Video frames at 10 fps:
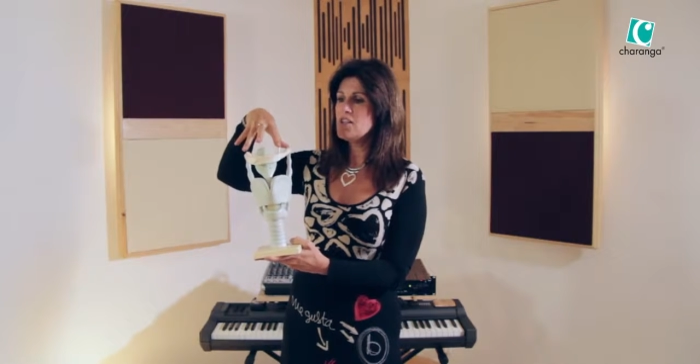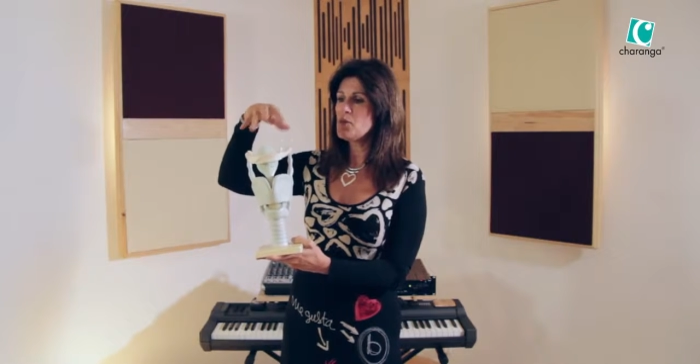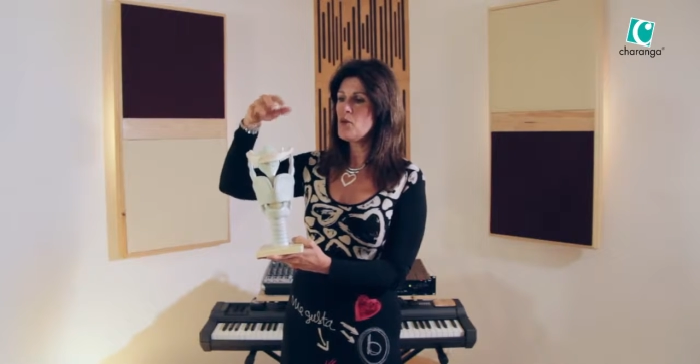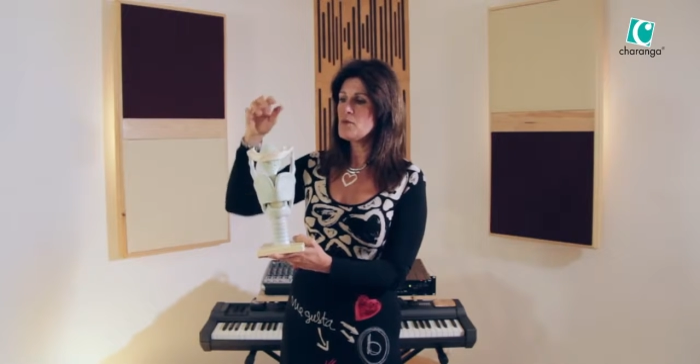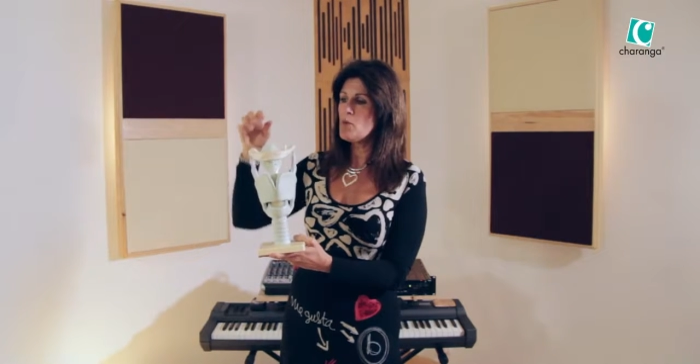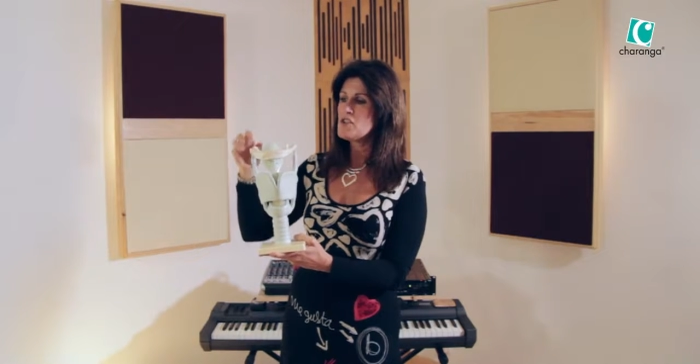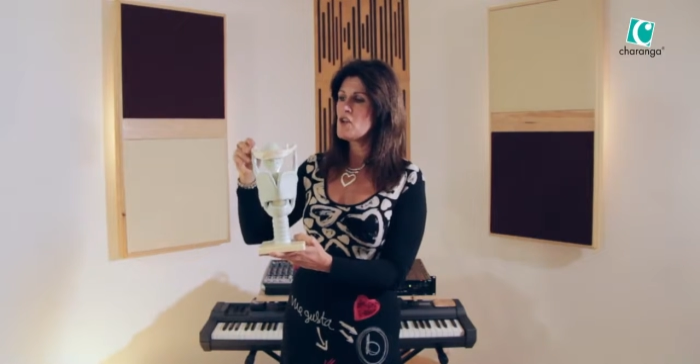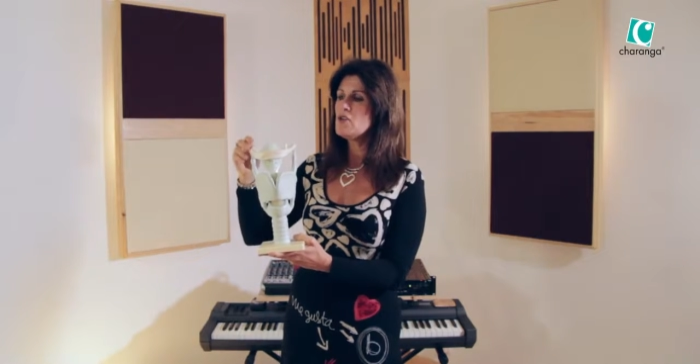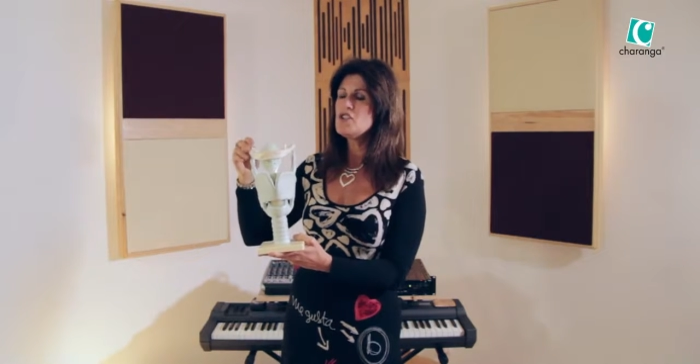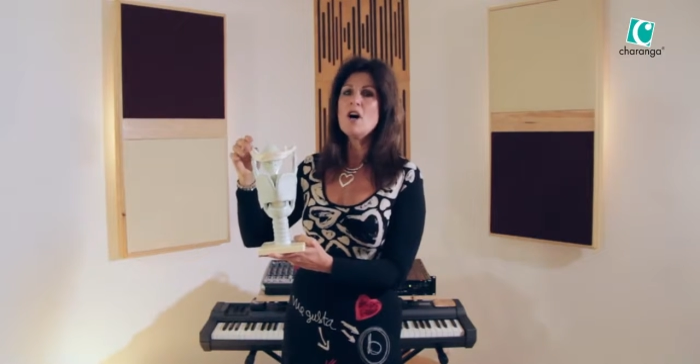It's what's
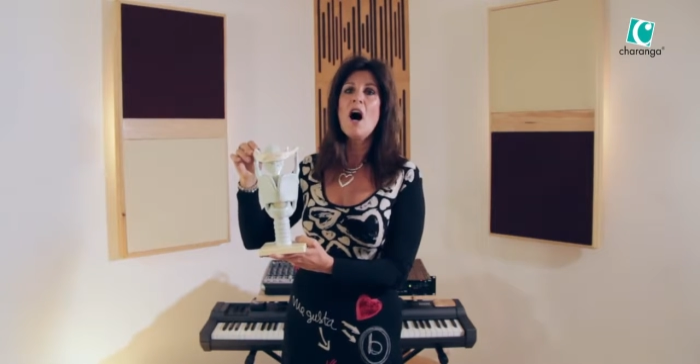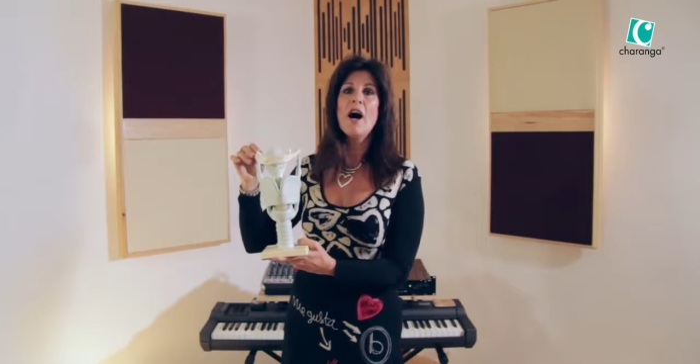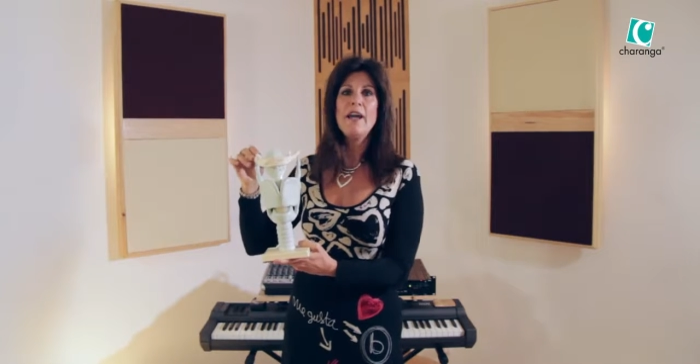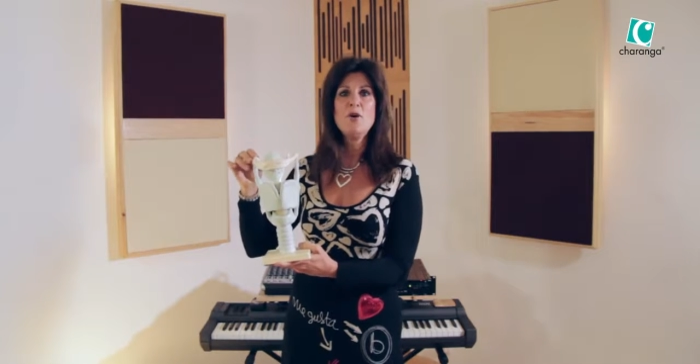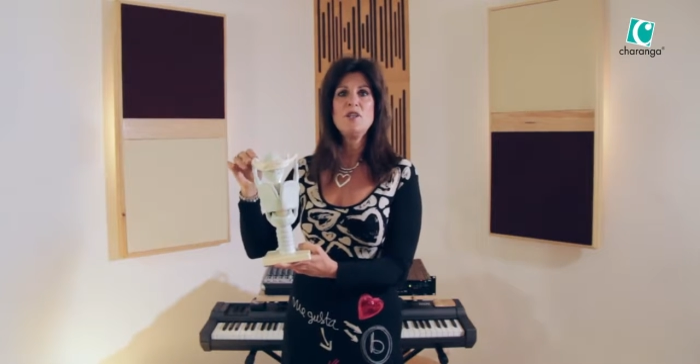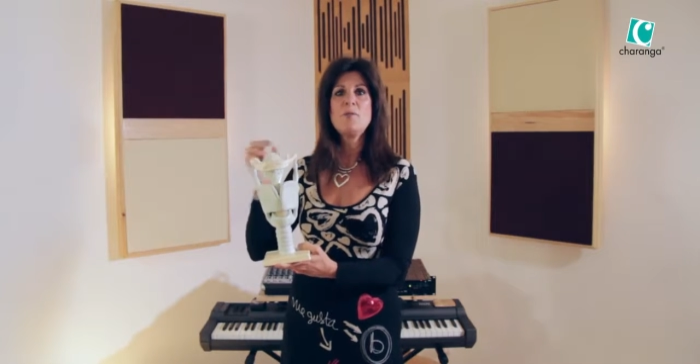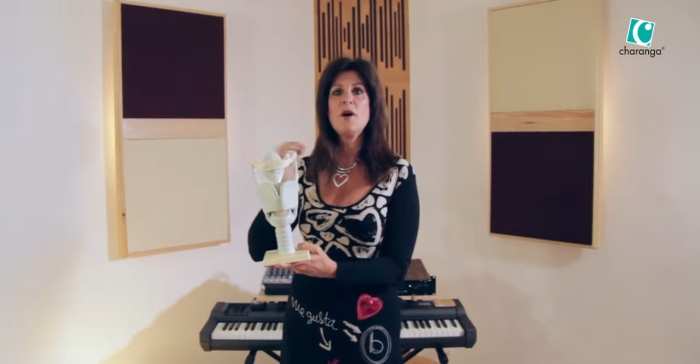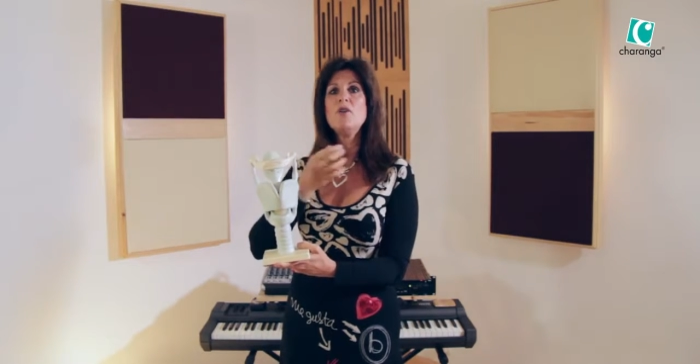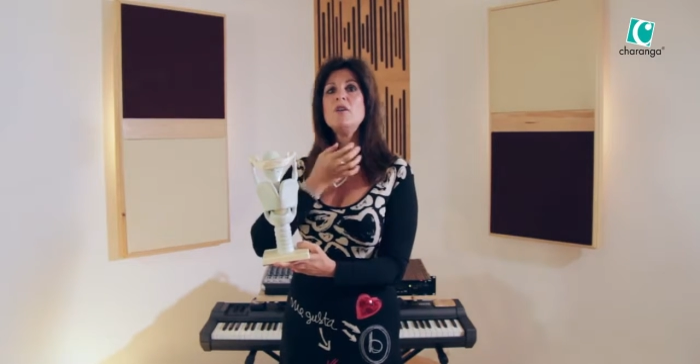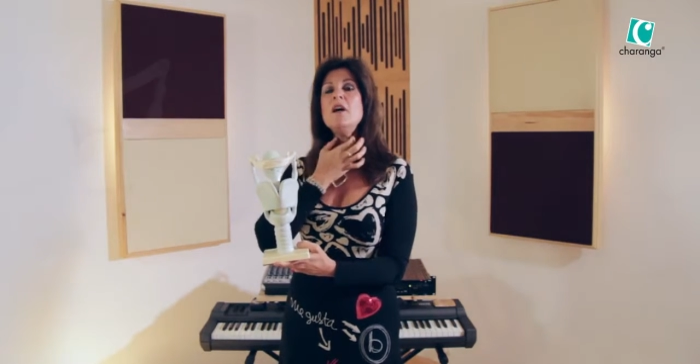called your hyoid
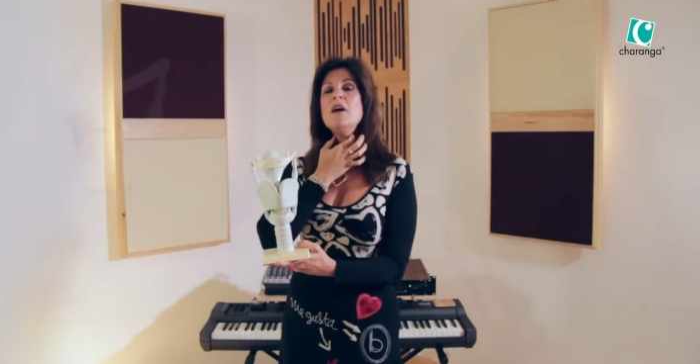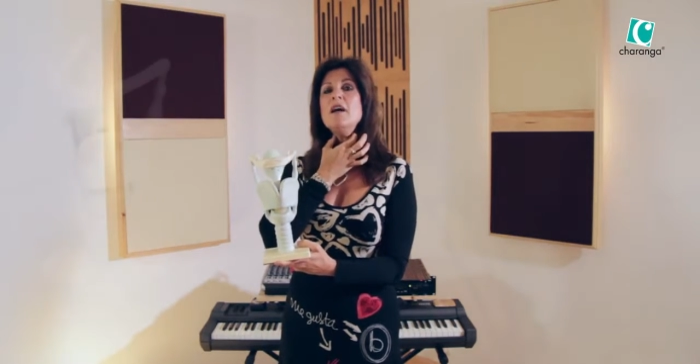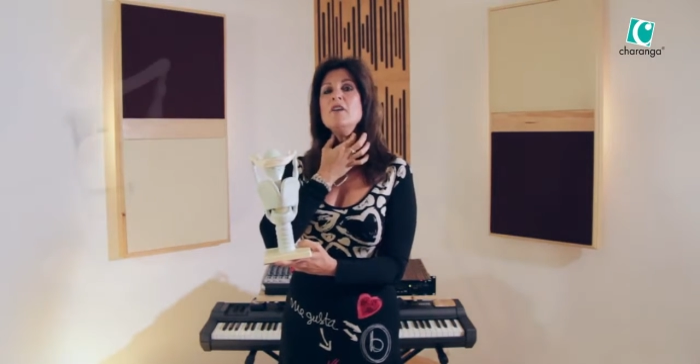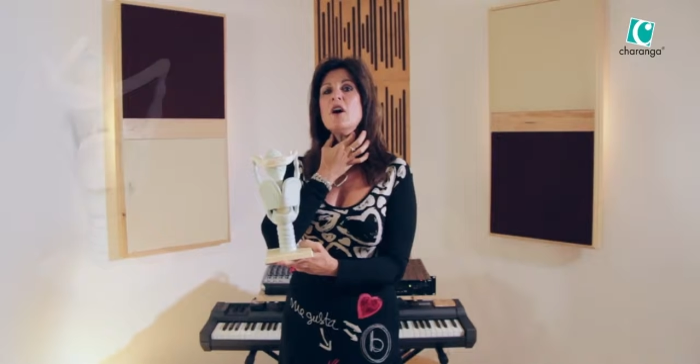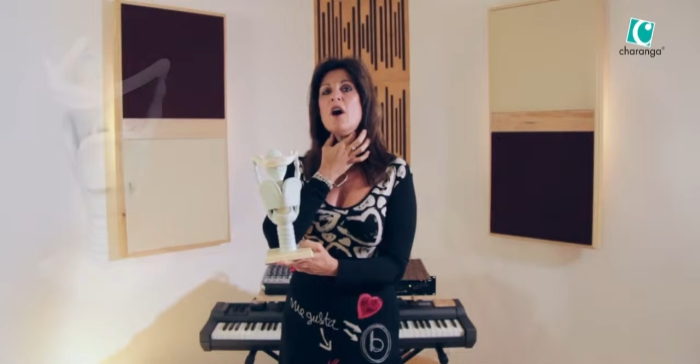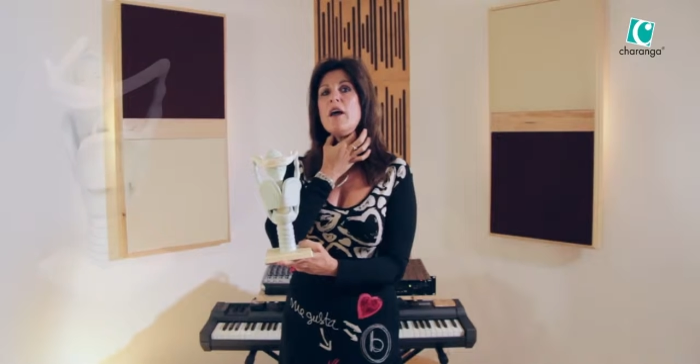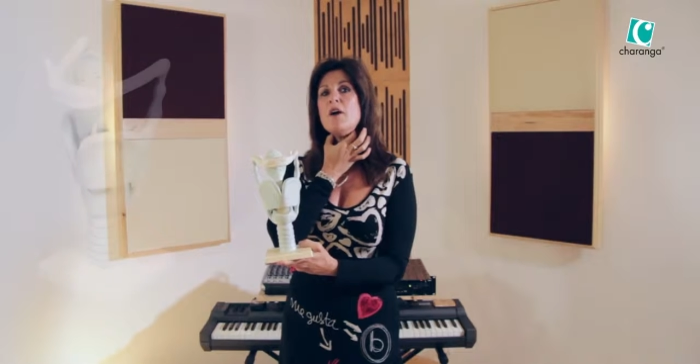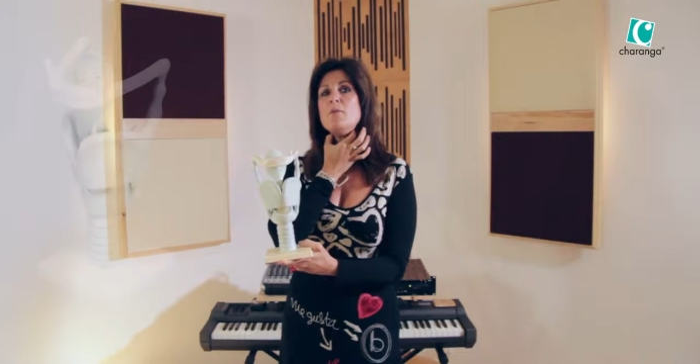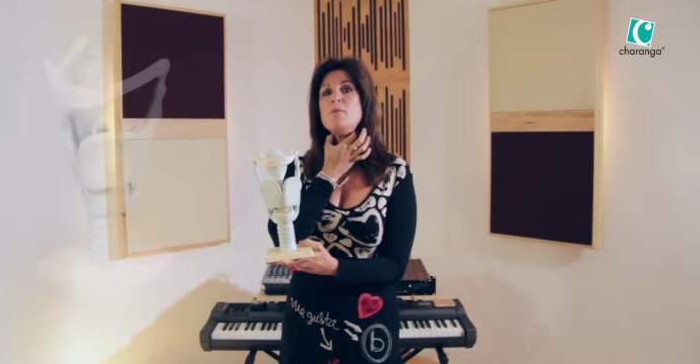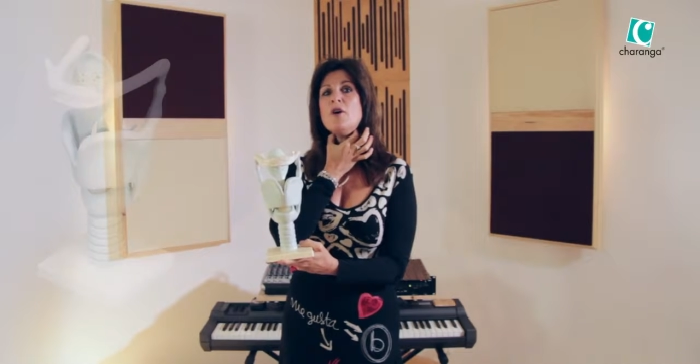bone, and your
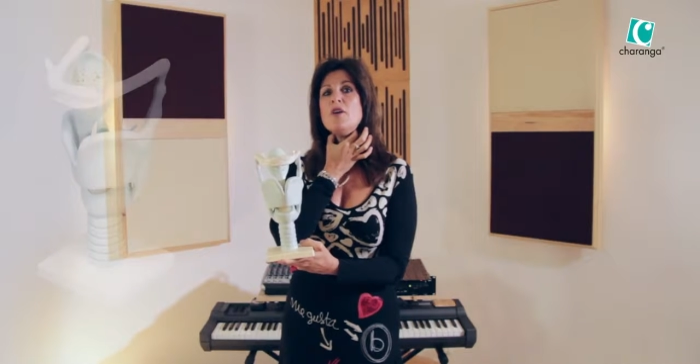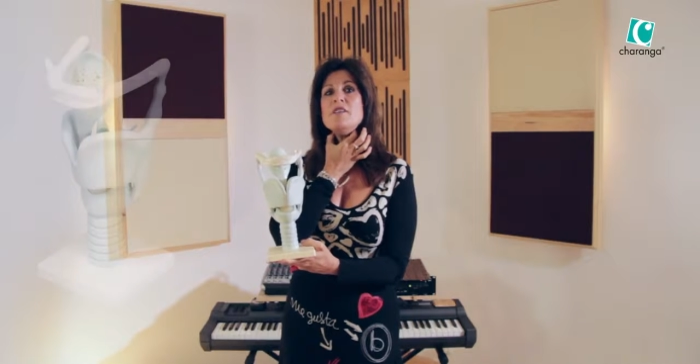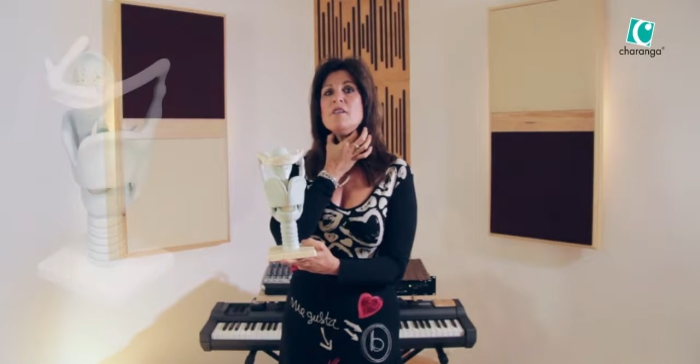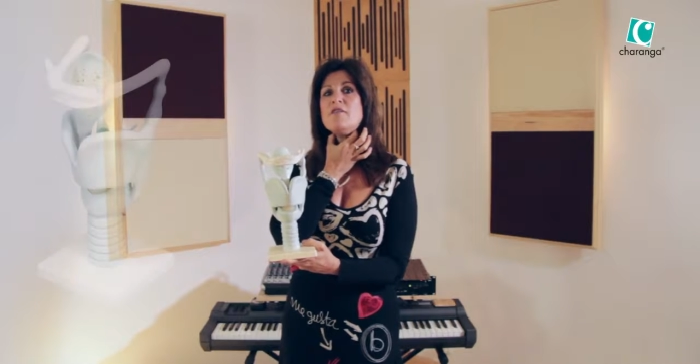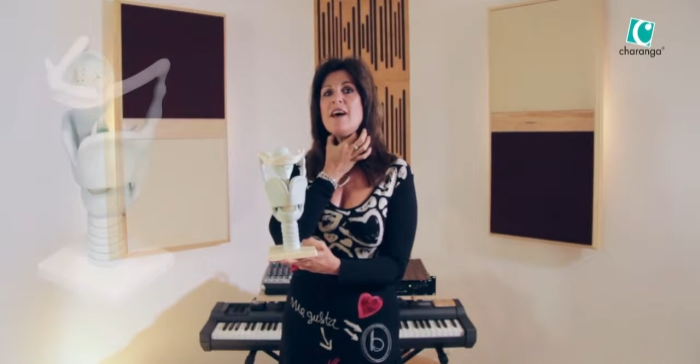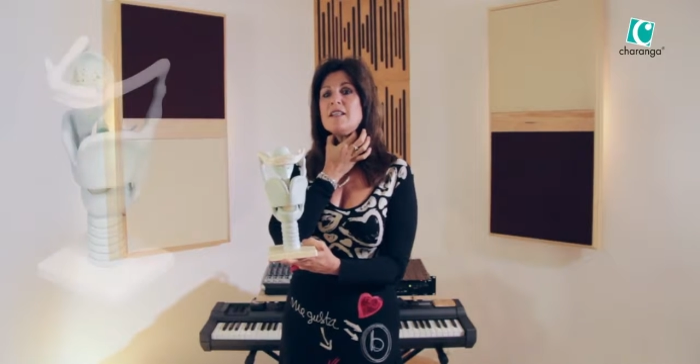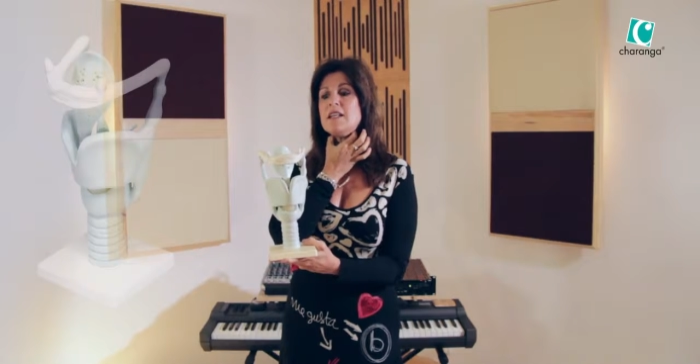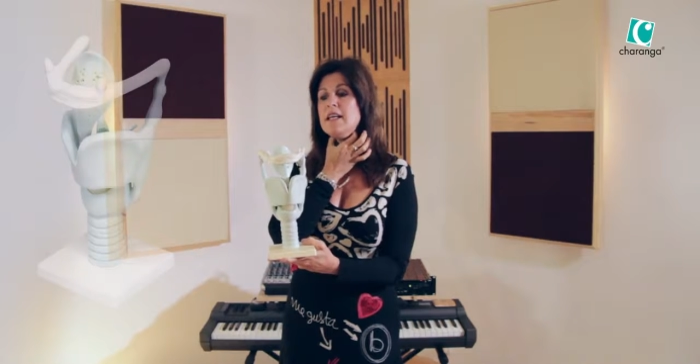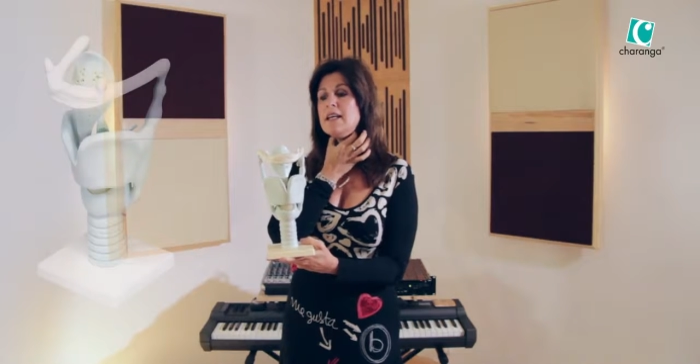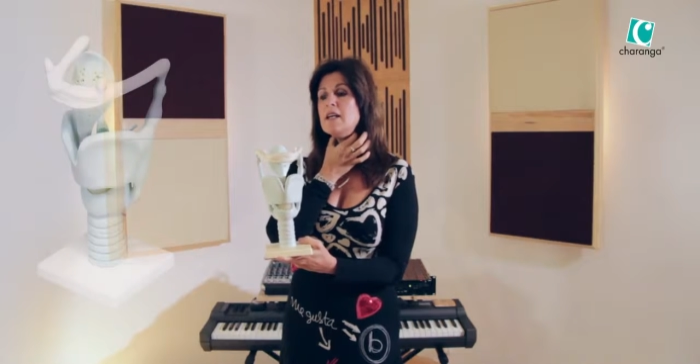hyoid bone is in fact
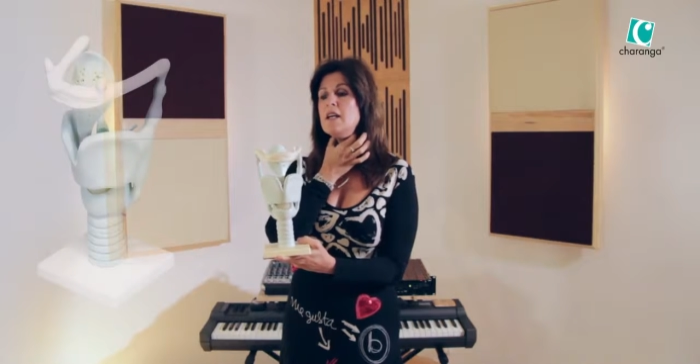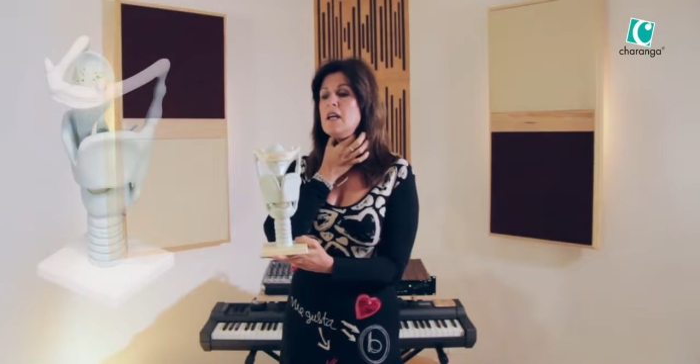here.